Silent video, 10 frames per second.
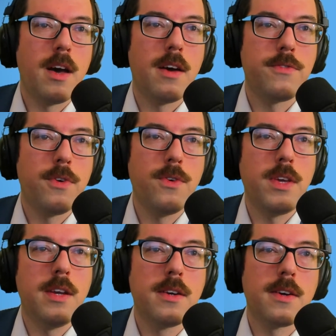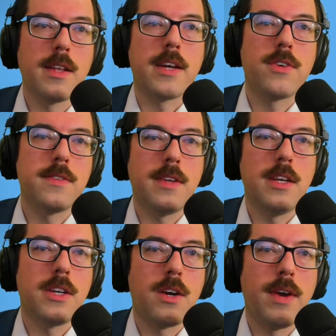Full year electricity
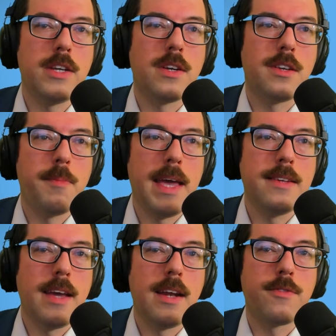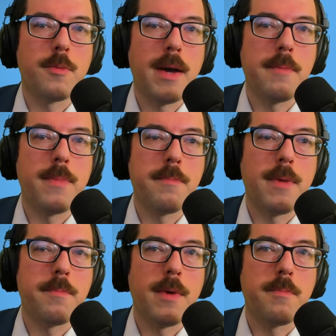generation demand data for bop, bop,
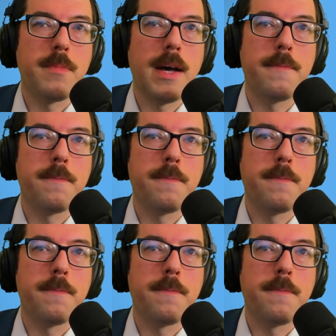bop, bop, bop.